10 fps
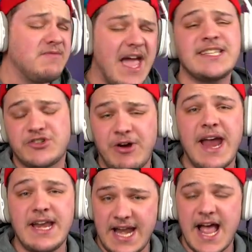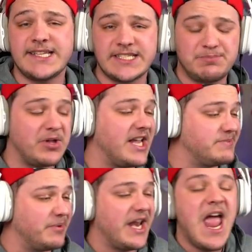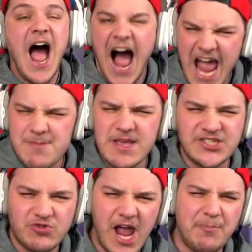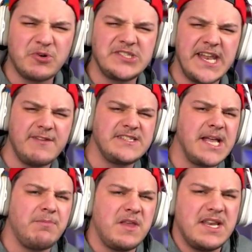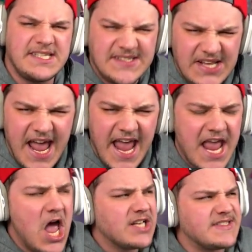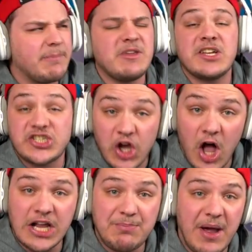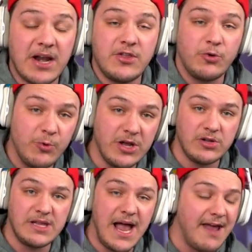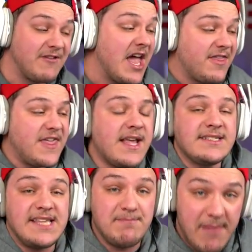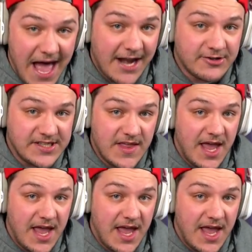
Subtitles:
That's great, it has its place, but I miss rappers that have something to say, something to talk about in their real life, things that matter to